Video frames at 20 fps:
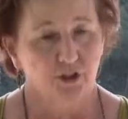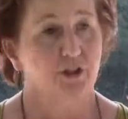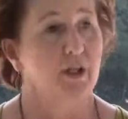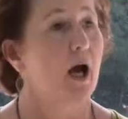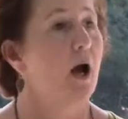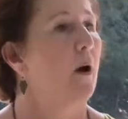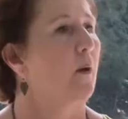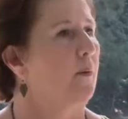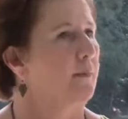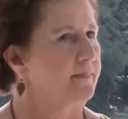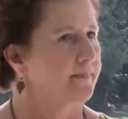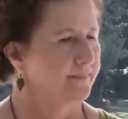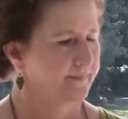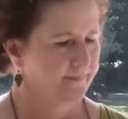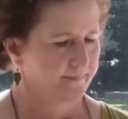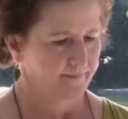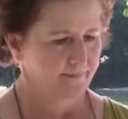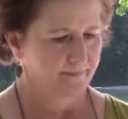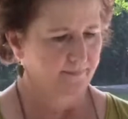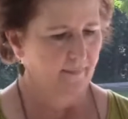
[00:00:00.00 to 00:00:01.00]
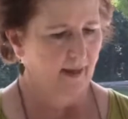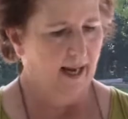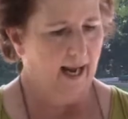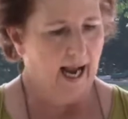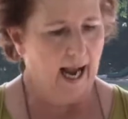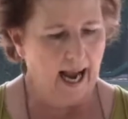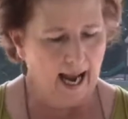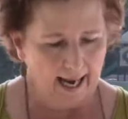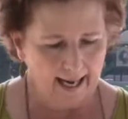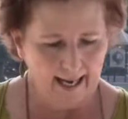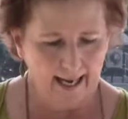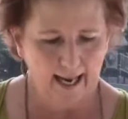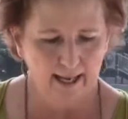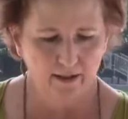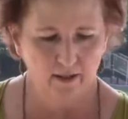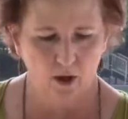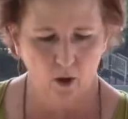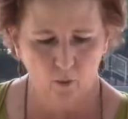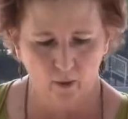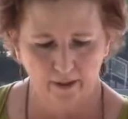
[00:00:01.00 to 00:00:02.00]
So, I
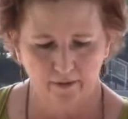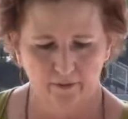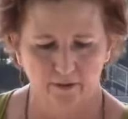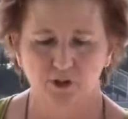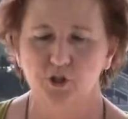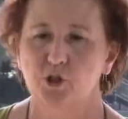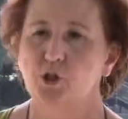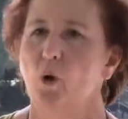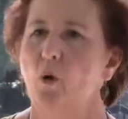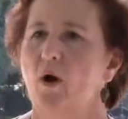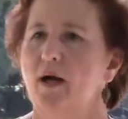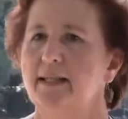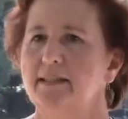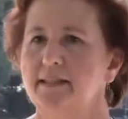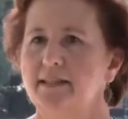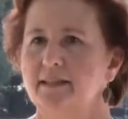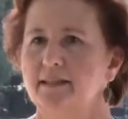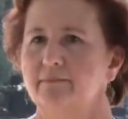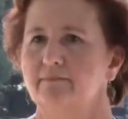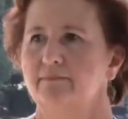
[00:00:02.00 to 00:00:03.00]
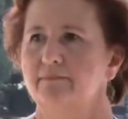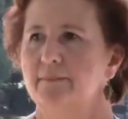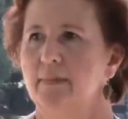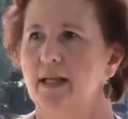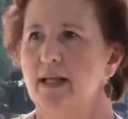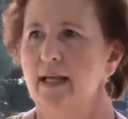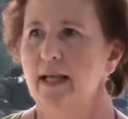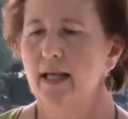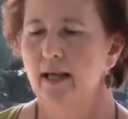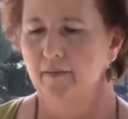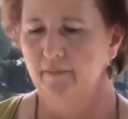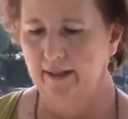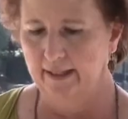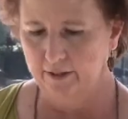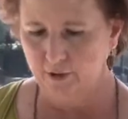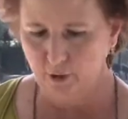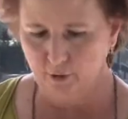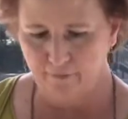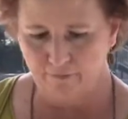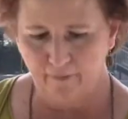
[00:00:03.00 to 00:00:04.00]
had no other choice
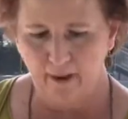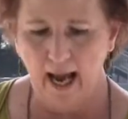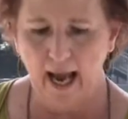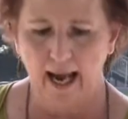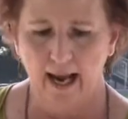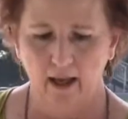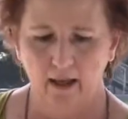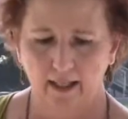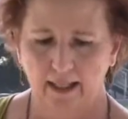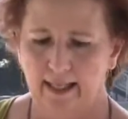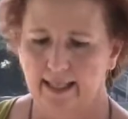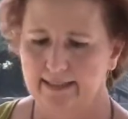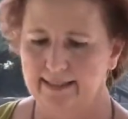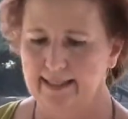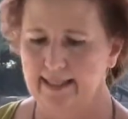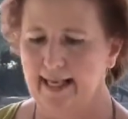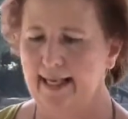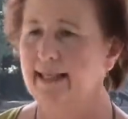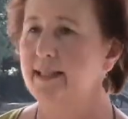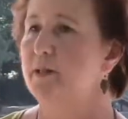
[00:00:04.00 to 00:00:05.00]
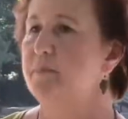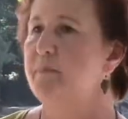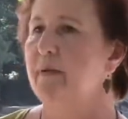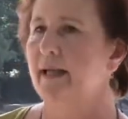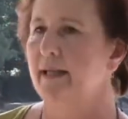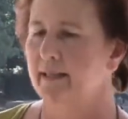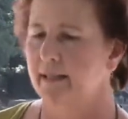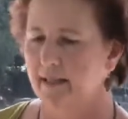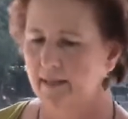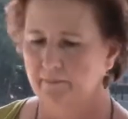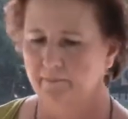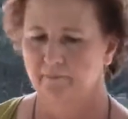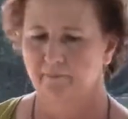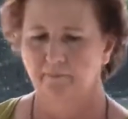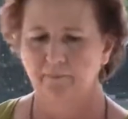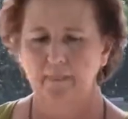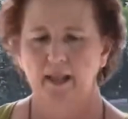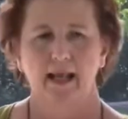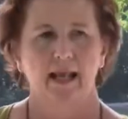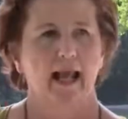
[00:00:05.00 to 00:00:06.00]
than to file as an independent
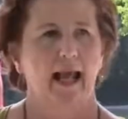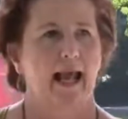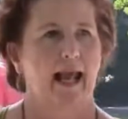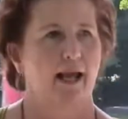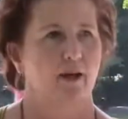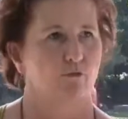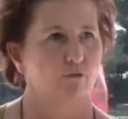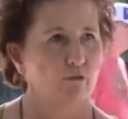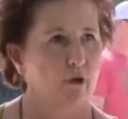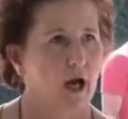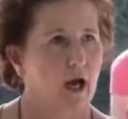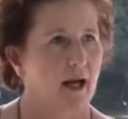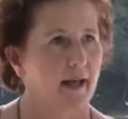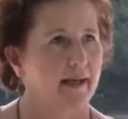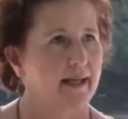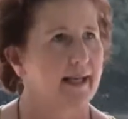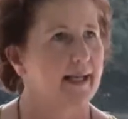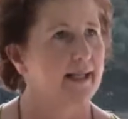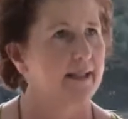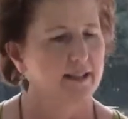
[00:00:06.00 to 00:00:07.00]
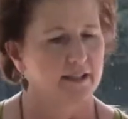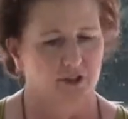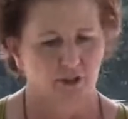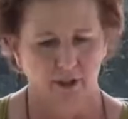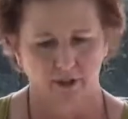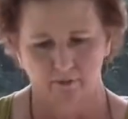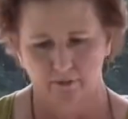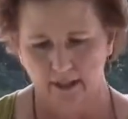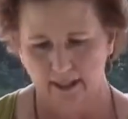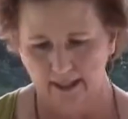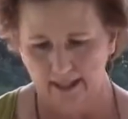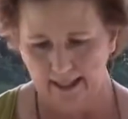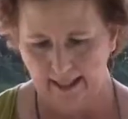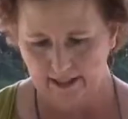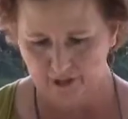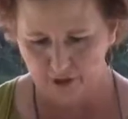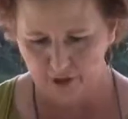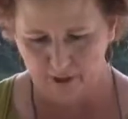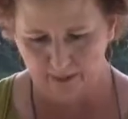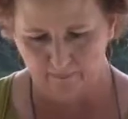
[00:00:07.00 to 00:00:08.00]
and run in the general
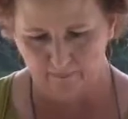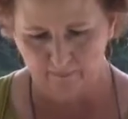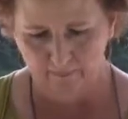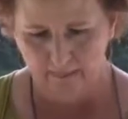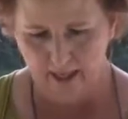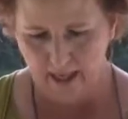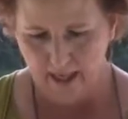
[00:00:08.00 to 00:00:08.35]
election.